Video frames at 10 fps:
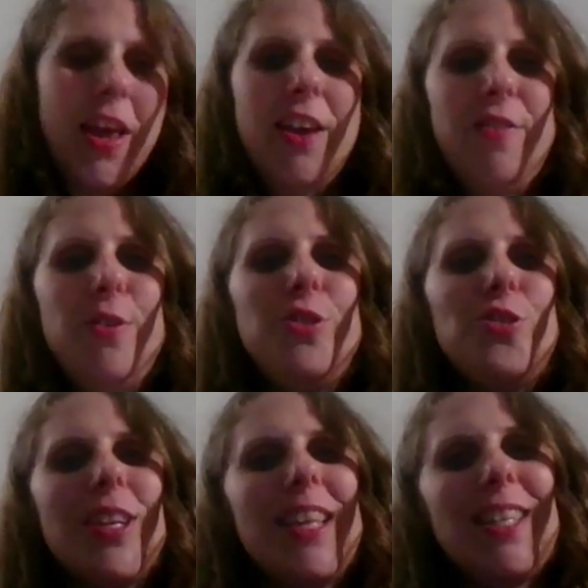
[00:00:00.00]
If you
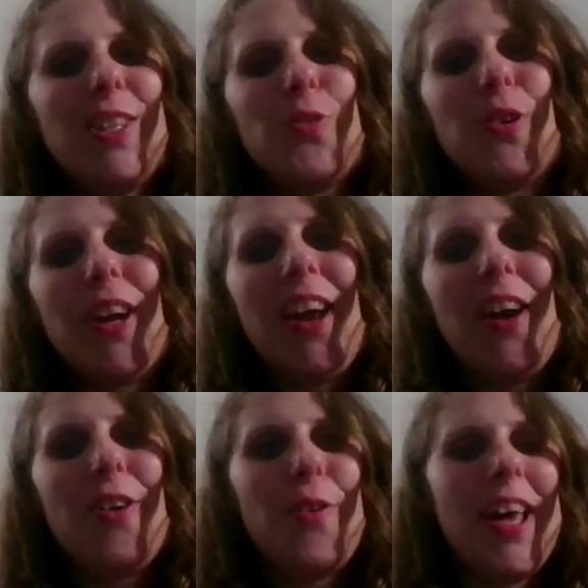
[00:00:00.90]
enjoyed that story, I'll
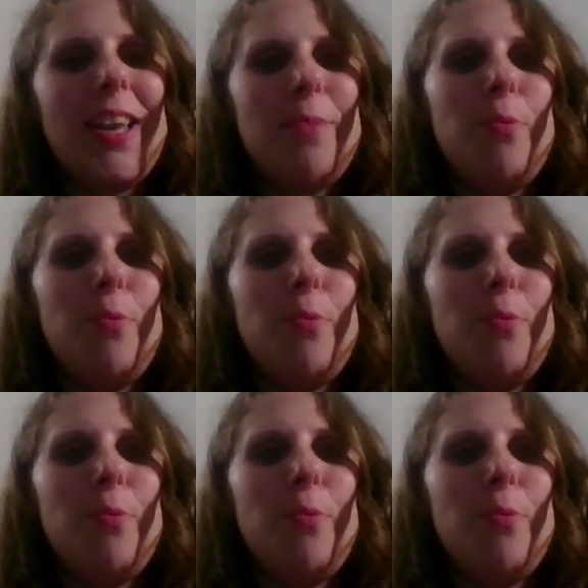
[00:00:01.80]
go ahead and